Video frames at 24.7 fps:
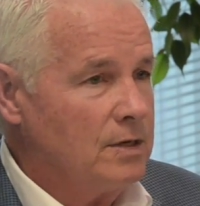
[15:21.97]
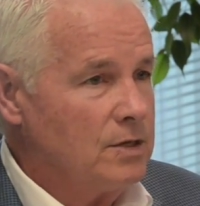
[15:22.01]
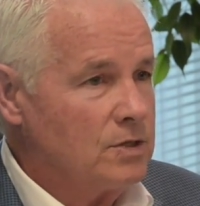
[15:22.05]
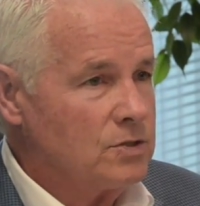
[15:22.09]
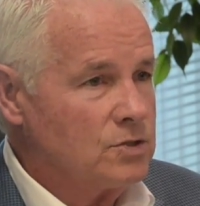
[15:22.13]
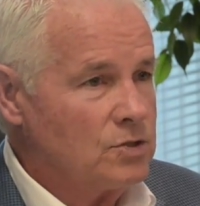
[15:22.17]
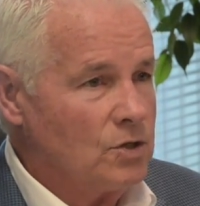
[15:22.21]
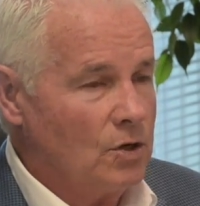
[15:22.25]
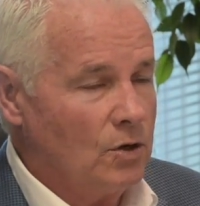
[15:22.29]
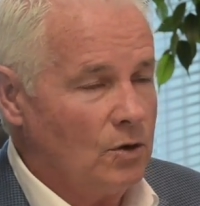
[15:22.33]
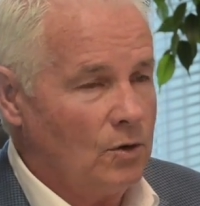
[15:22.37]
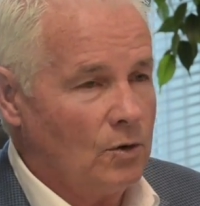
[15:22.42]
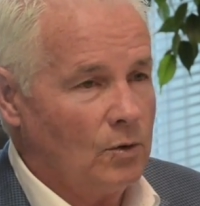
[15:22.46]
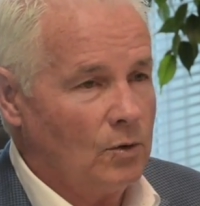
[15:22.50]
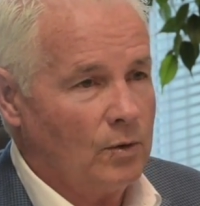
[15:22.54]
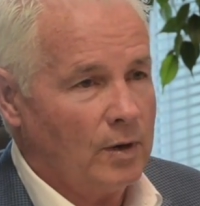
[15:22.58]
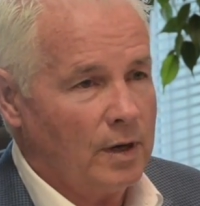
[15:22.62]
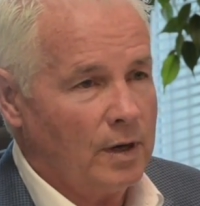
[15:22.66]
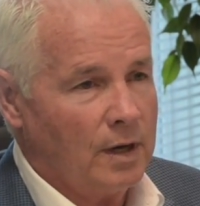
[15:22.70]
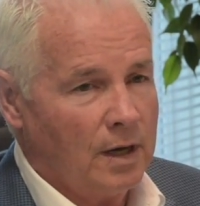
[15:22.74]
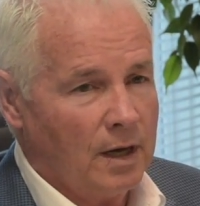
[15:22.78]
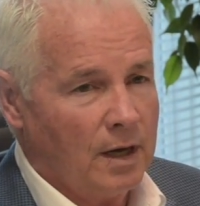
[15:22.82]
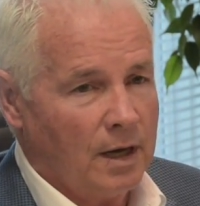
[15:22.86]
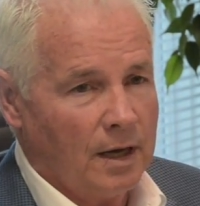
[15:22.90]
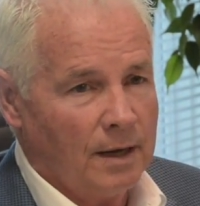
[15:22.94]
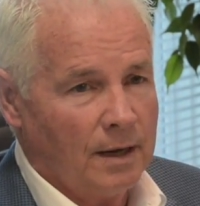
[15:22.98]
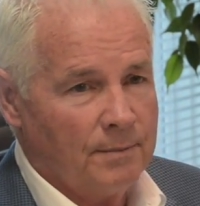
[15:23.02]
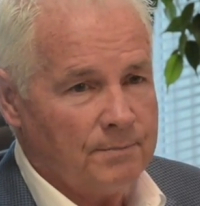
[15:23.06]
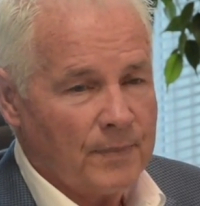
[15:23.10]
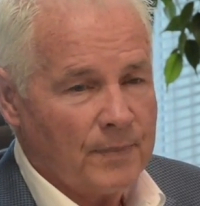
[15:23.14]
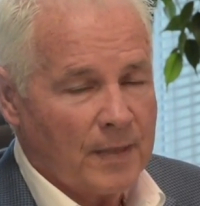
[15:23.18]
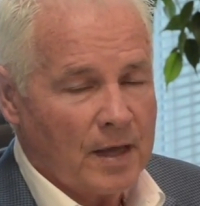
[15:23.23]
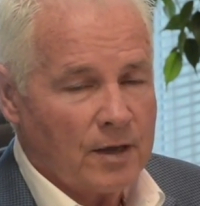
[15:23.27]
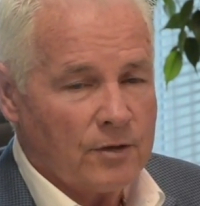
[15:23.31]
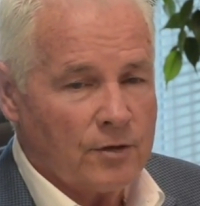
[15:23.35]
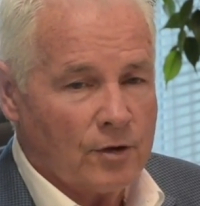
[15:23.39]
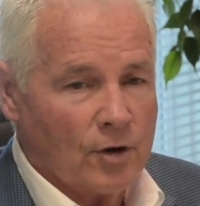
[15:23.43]
So
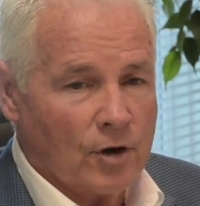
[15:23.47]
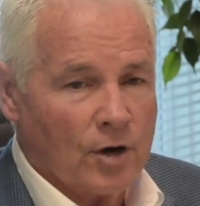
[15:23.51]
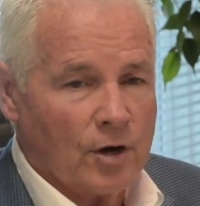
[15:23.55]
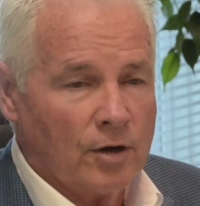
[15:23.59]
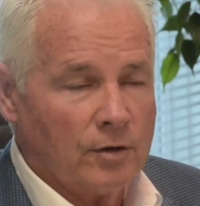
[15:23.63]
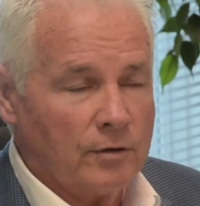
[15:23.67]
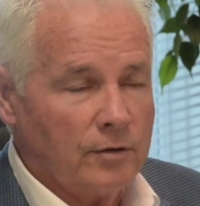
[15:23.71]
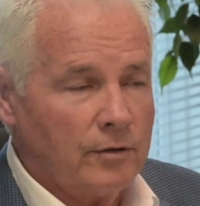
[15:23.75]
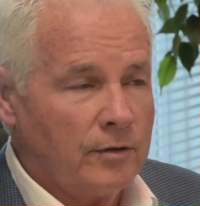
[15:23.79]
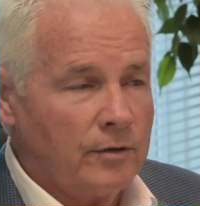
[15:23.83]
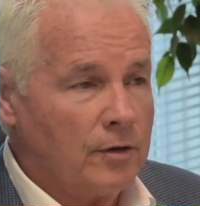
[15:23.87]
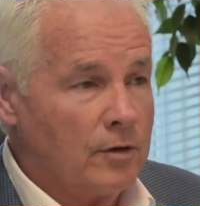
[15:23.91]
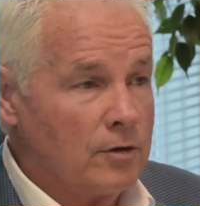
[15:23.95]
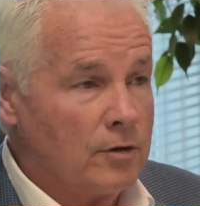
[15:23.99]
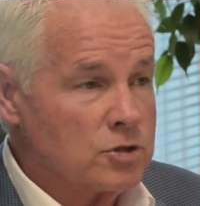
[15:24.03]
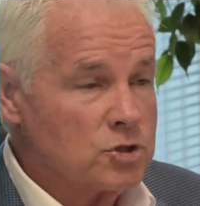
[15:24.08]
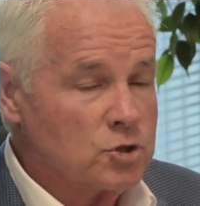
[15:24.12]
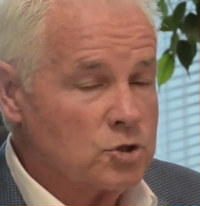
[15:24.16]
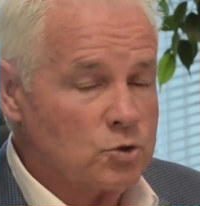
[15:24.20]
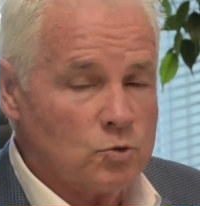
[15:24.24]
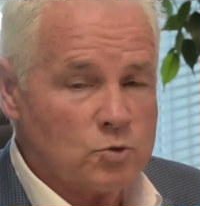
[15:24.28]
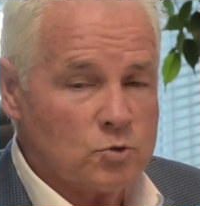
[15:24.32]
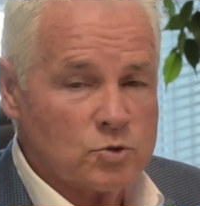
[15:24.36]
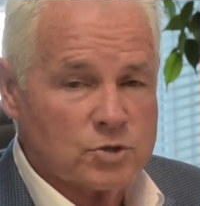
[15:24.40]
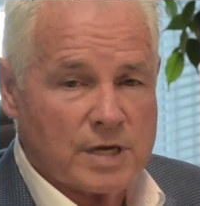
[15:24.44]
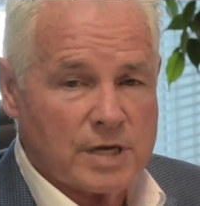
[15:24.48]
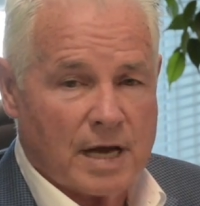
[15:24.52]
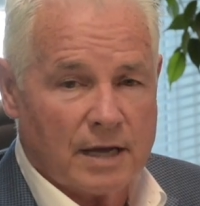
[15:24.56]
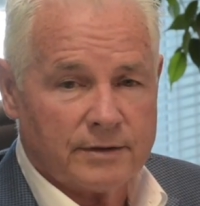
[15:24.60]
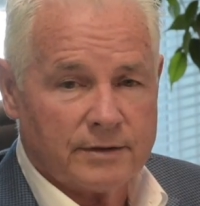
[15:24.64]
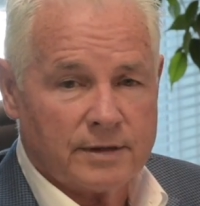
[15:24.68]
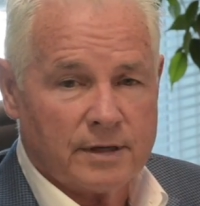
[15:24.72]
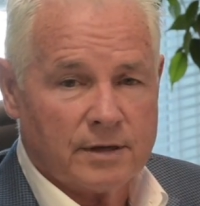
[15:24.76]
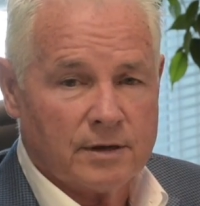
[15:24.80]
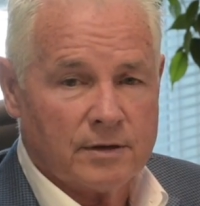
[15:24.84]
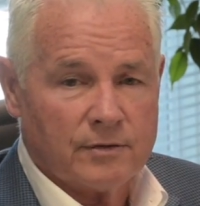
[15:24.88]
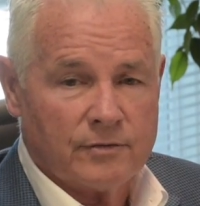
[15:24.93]
there are schools
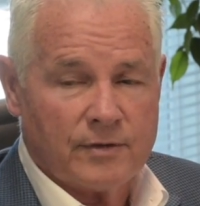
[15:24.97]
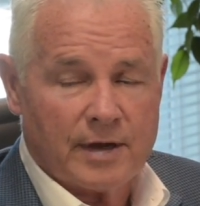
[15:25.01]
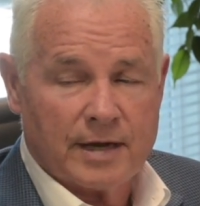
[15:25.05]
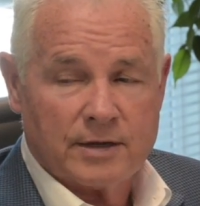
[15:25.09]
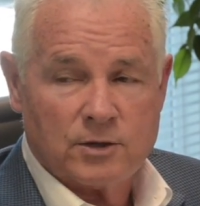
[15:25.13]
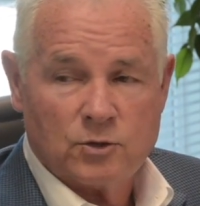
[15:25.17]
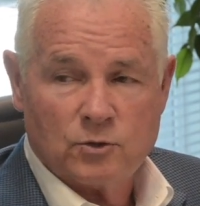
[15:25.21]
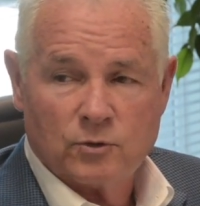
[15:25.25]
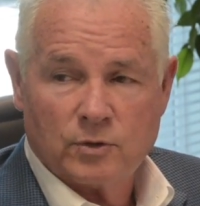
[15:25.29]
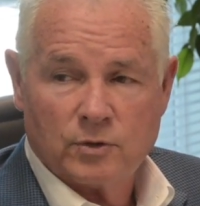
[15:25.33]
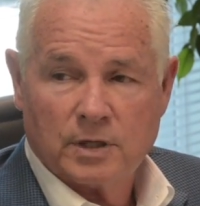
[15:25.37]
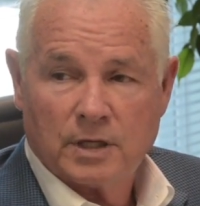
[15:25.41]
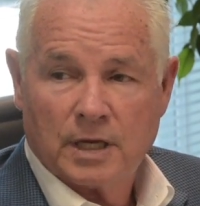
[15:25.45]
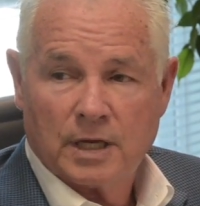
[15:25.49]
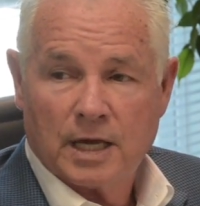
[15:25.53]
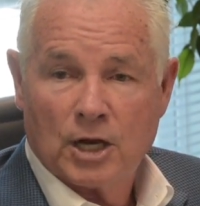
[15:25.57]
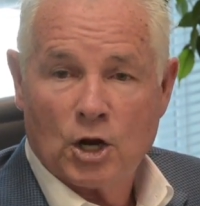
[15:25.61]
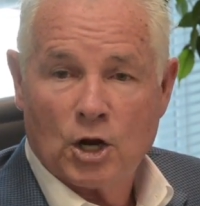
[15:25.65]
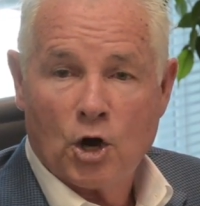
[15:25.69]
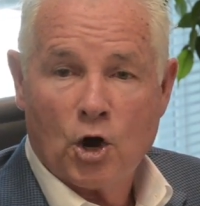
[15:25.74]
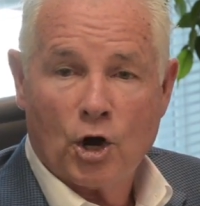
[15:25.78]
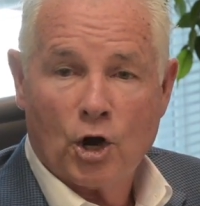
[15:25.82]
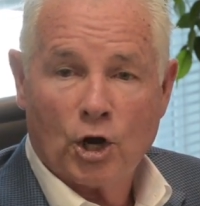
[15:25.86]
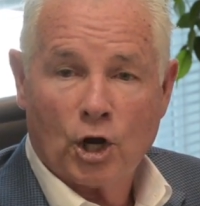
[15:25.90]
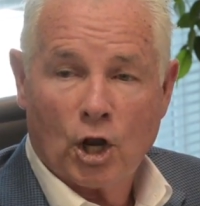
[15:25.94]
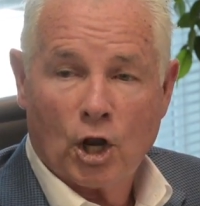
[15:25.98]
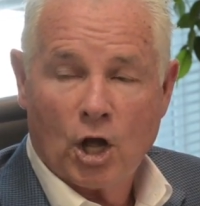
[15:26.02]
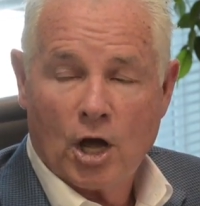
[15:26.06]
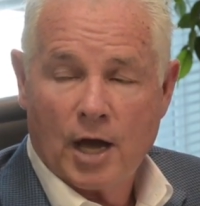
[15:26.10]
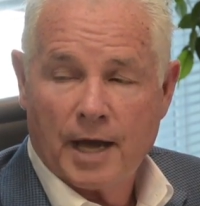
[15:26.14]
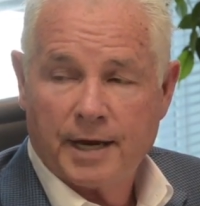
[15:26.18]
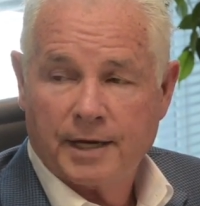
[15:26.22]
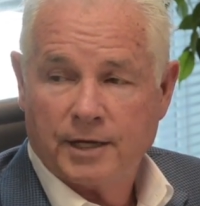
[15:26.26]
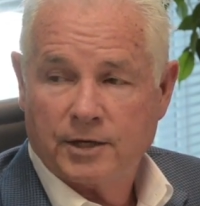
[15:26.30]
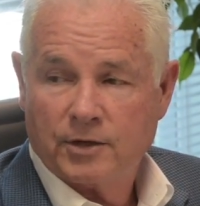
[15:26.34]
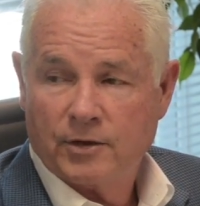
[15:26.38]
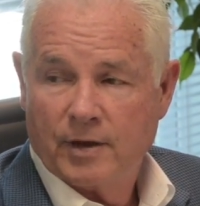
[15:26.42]
out there that you can get
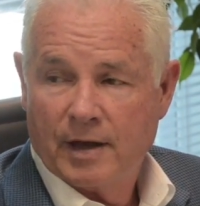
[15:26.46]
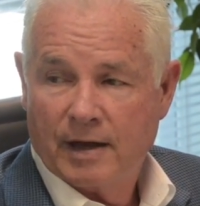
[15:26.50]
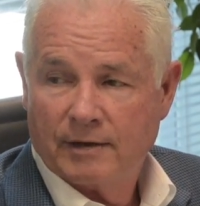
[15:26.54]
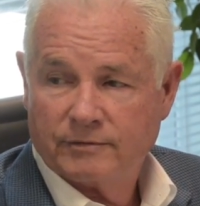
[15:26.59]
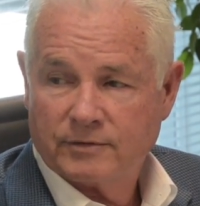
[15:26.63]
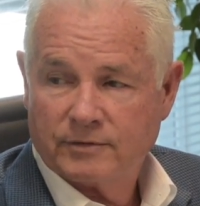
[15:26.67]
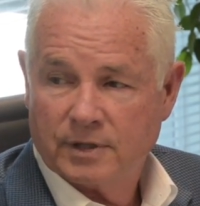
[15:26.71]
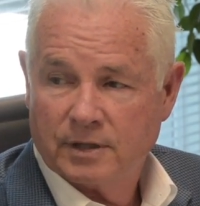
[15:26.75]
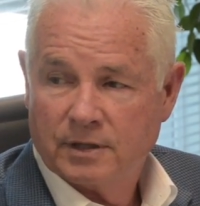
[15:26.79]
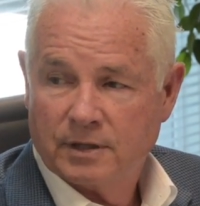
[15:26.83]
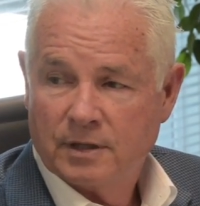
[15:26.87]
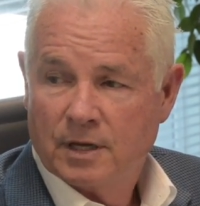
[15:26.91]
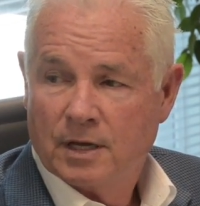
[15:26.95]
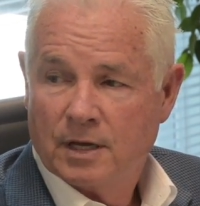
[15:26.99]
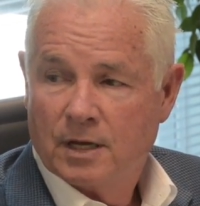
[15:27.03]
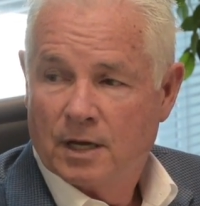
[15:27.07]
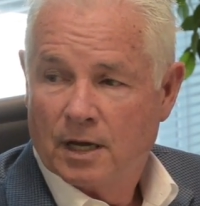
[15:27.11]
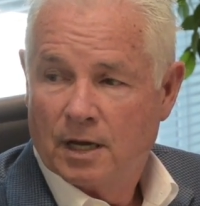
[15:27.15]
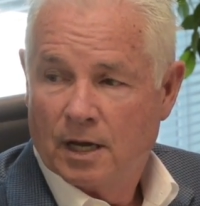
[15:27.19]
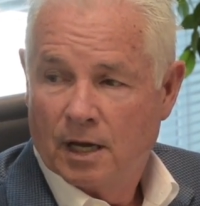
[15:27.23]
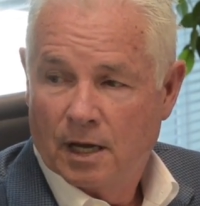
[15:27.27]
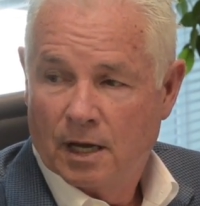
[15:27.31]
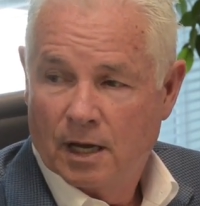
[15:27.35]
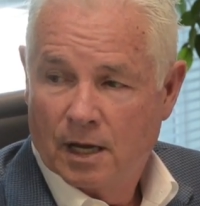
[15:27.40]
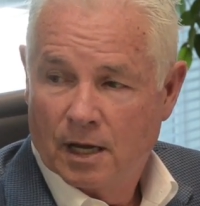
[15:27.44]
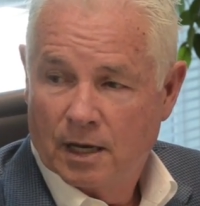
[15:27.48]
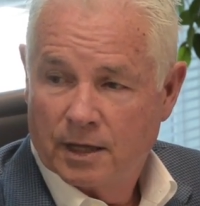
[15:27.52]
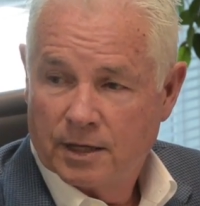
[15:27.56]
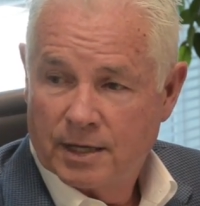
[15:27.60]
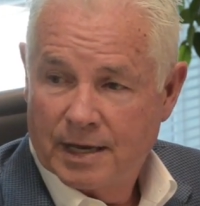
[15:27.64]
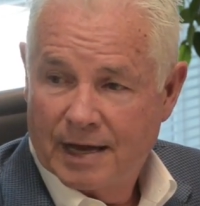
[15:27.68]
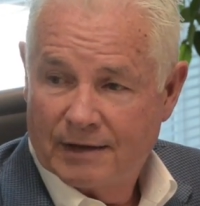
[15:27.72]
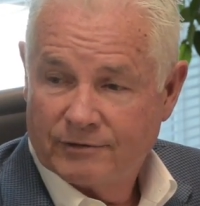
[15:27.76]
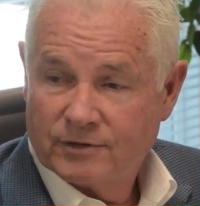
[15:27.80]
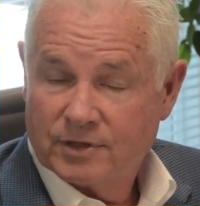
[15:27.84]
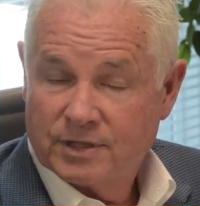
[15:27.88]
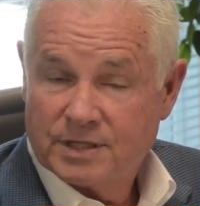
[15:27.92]
online, and you have
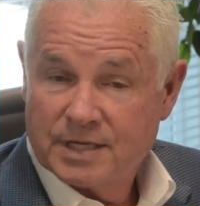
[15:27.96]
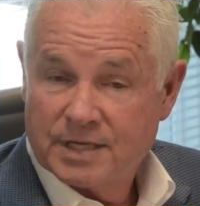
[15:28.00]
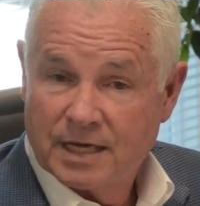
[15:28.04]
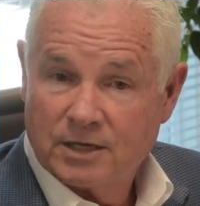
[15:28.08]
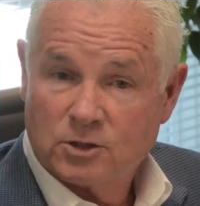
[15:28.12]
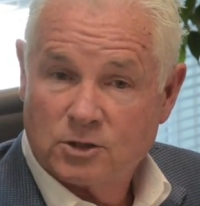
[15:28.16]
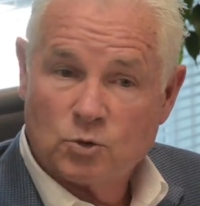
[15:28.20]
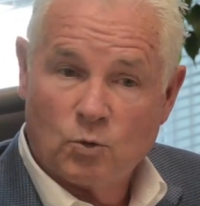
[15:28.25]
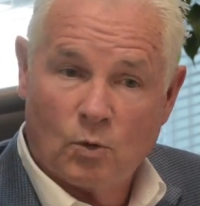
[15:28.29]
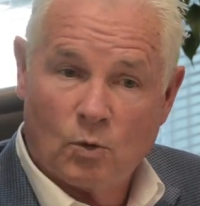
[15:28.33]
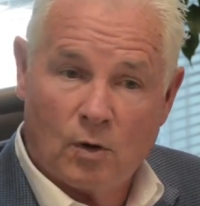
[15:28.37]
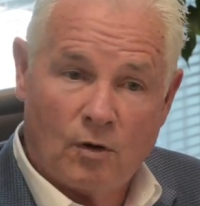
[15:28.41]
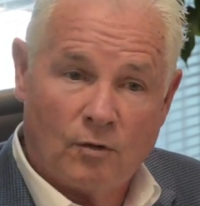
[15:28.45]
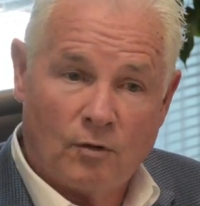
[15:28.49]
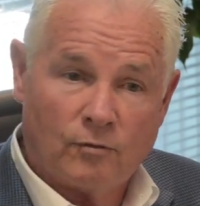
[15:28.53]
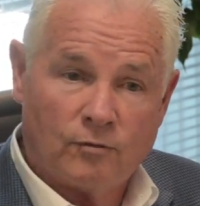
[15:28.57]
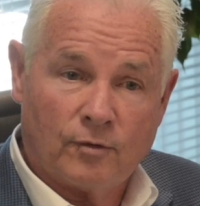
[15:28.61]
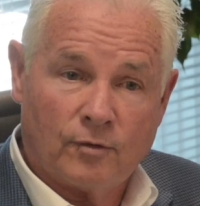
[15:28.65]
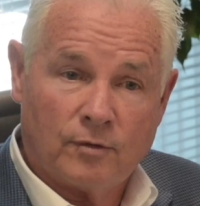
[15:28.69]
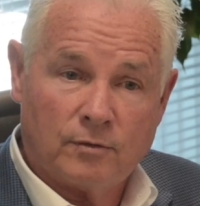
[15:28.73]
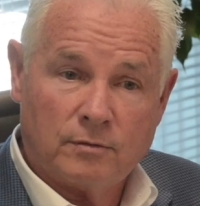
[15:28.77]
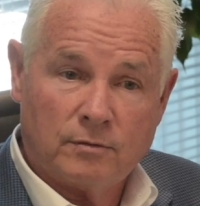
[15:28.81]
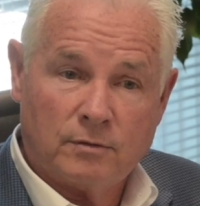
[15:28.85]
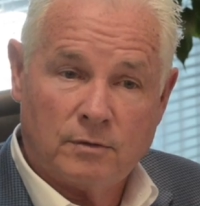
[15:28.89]
to take 12